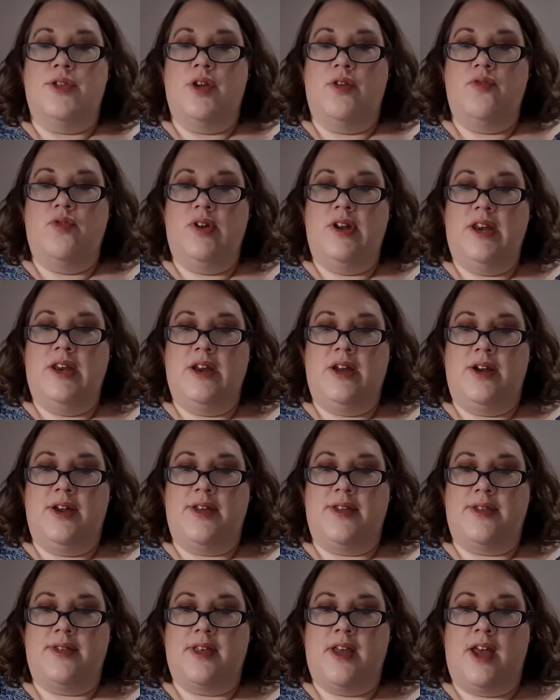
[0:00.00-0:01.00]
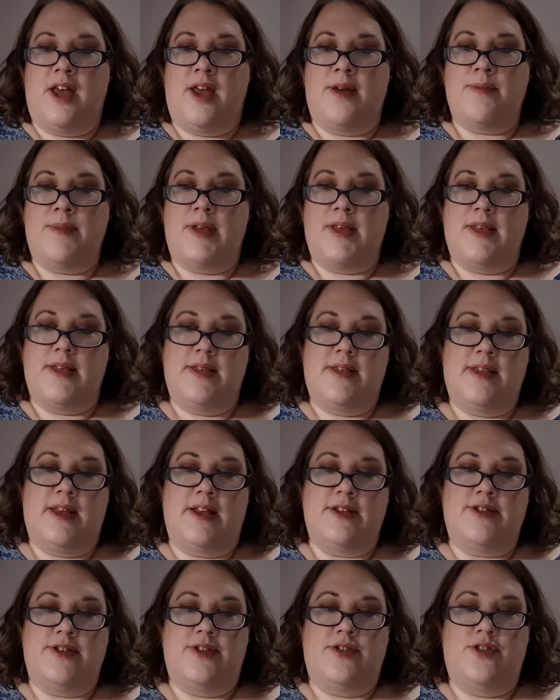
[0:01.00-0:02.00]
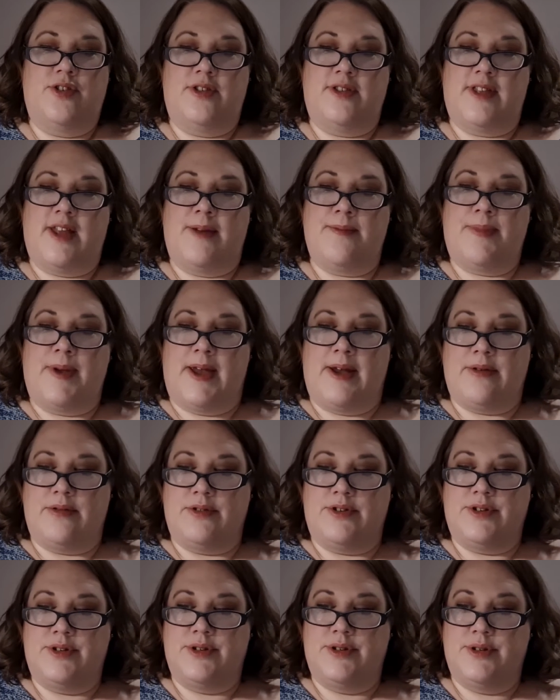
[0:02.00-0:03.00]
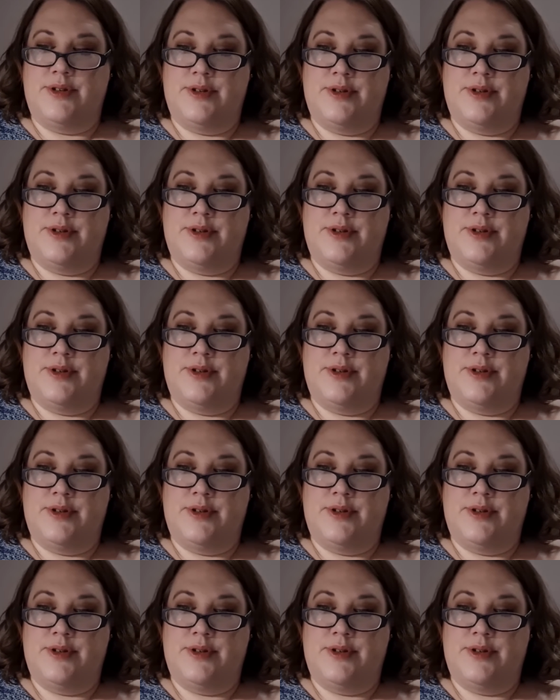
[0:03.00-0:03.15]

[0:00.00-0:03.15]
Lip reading: So really nice set to stamp out.